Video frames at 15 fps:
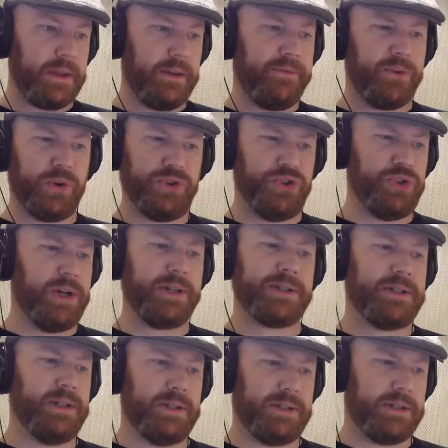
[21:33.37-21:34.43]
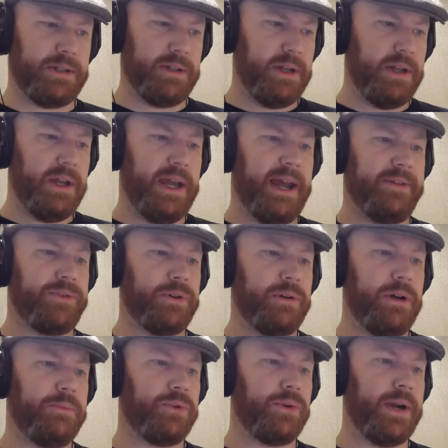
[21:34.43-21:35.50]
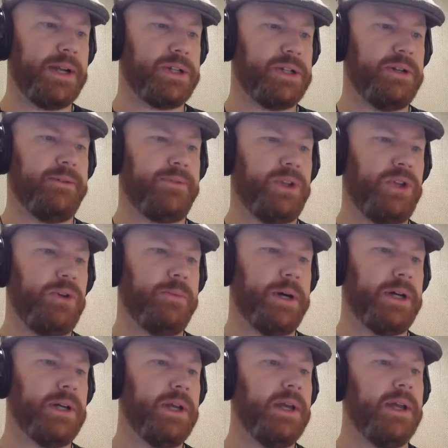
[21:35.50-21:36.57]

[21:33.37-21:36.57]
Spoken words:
for justice after liberation of Cuba,